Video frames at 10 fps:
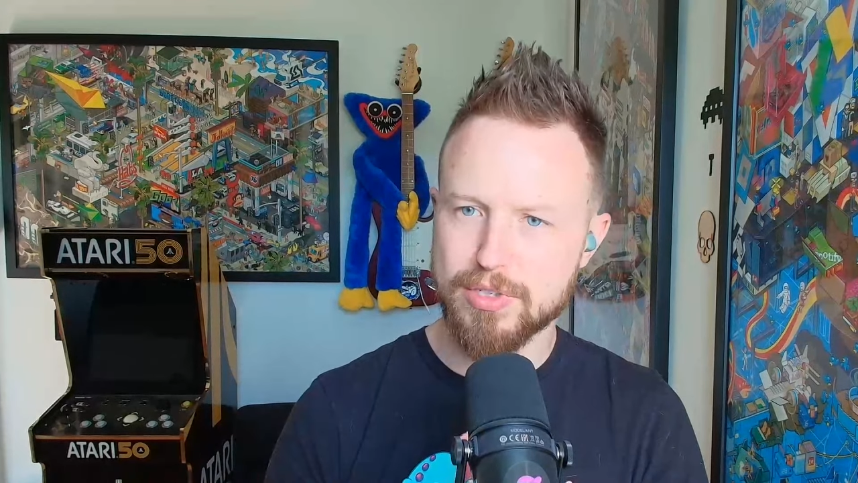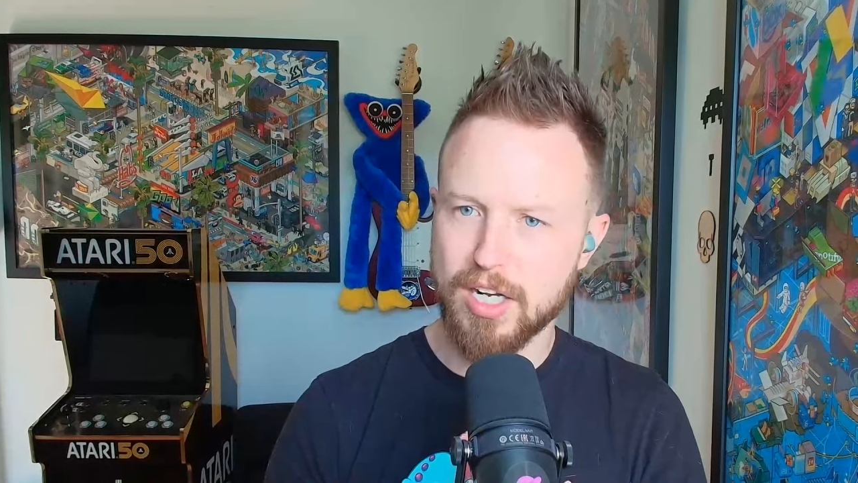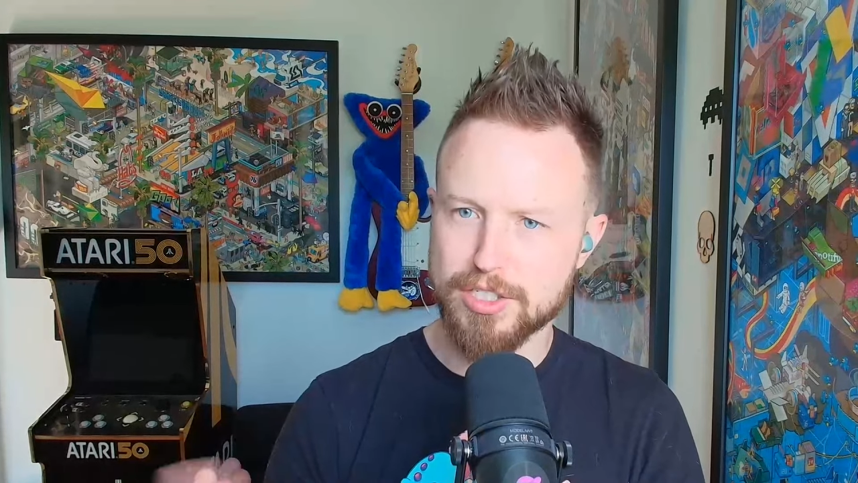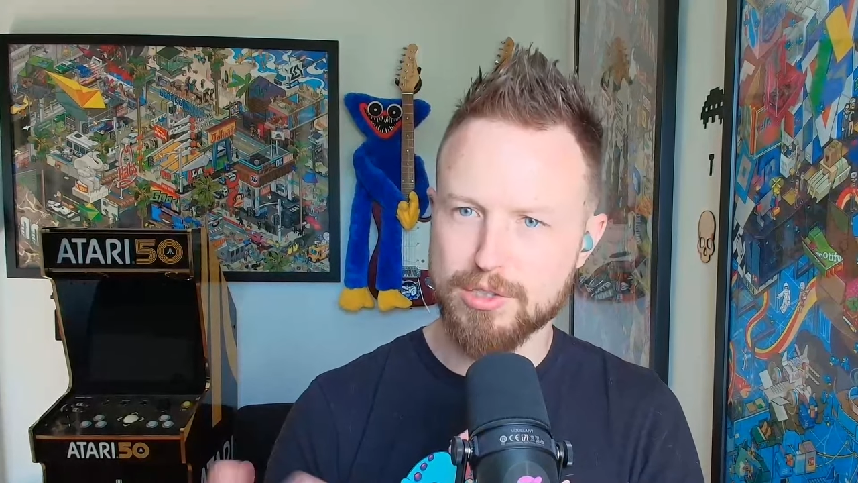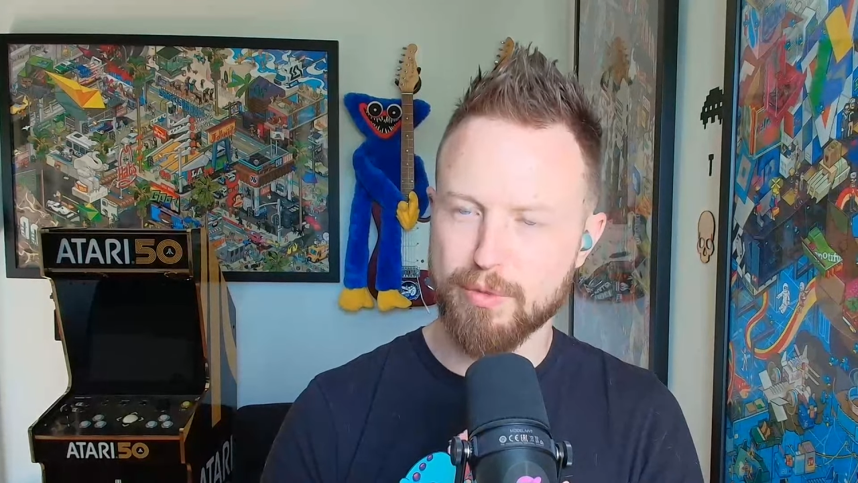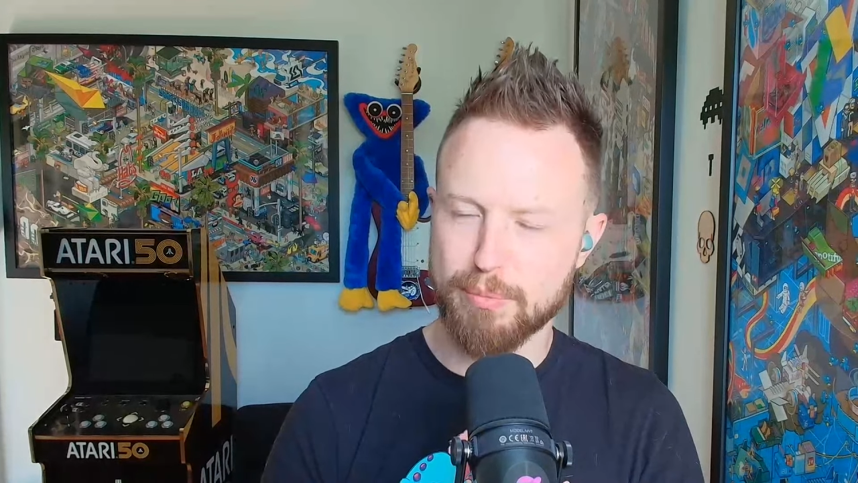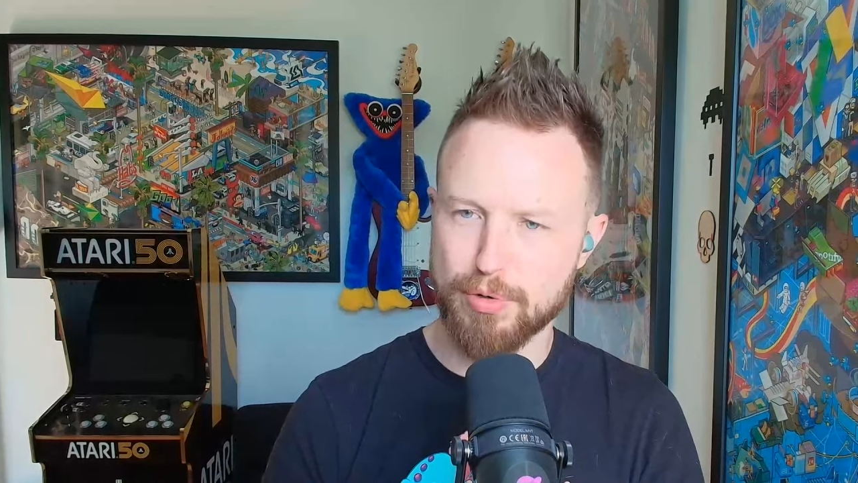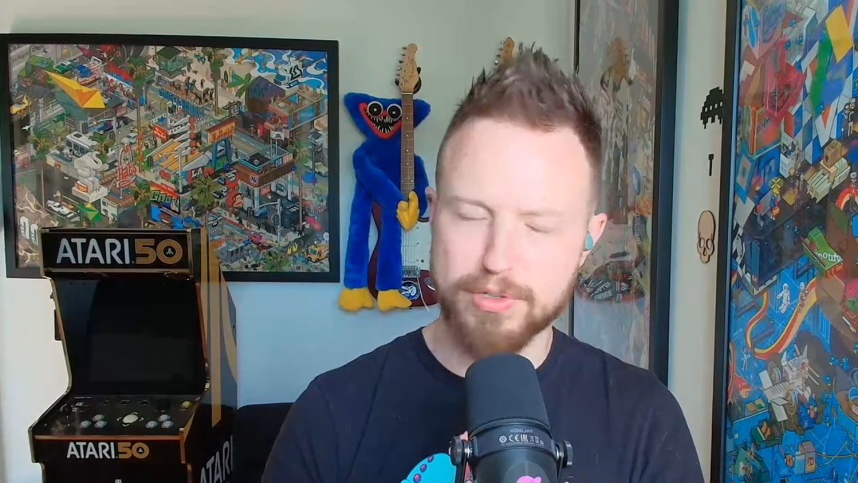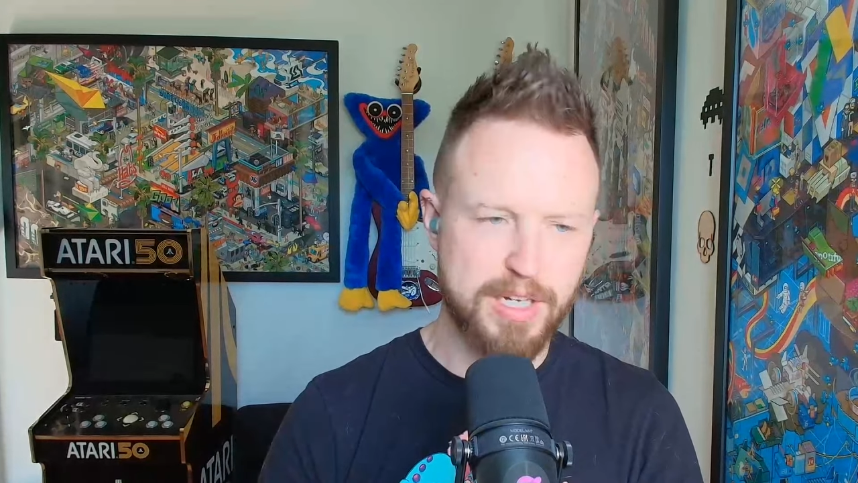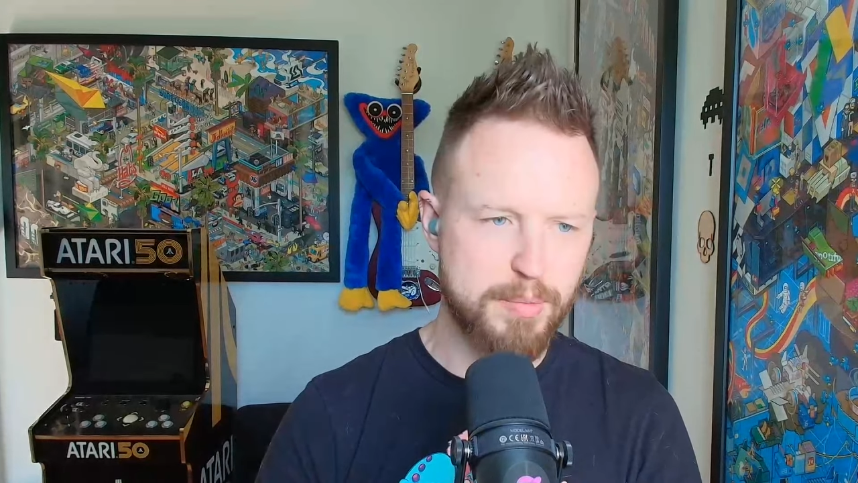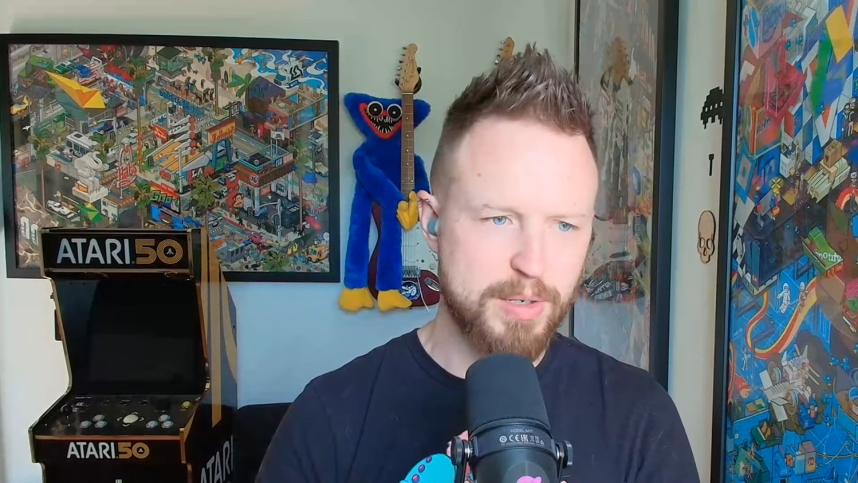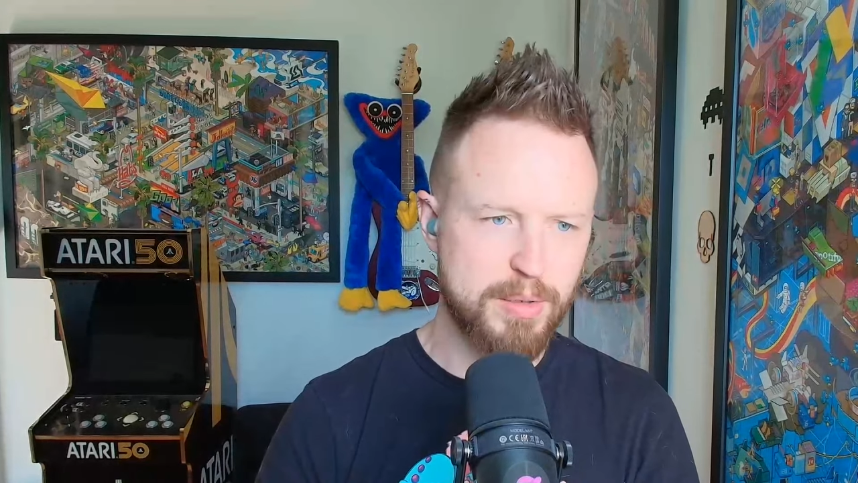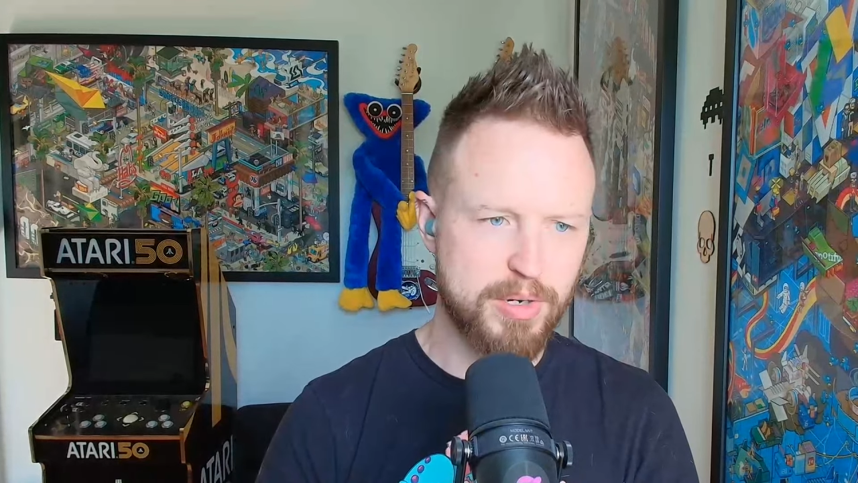not just for prototyping,